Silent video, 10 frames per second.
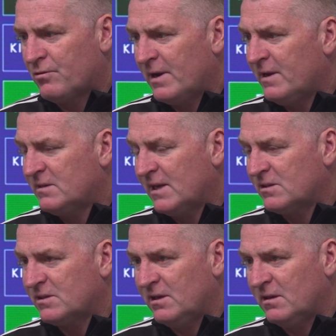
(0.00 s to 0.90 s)
a great
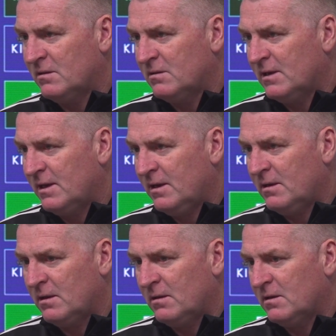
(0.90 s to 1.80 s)
intensity
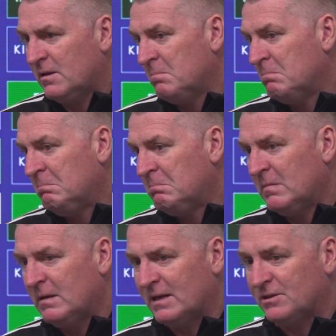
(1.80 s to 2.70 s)
and
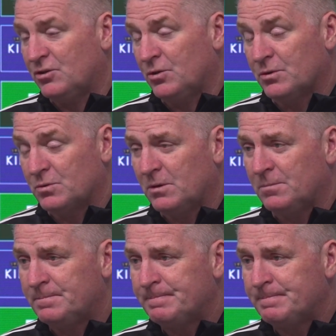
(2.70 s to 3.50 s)
attitude as well.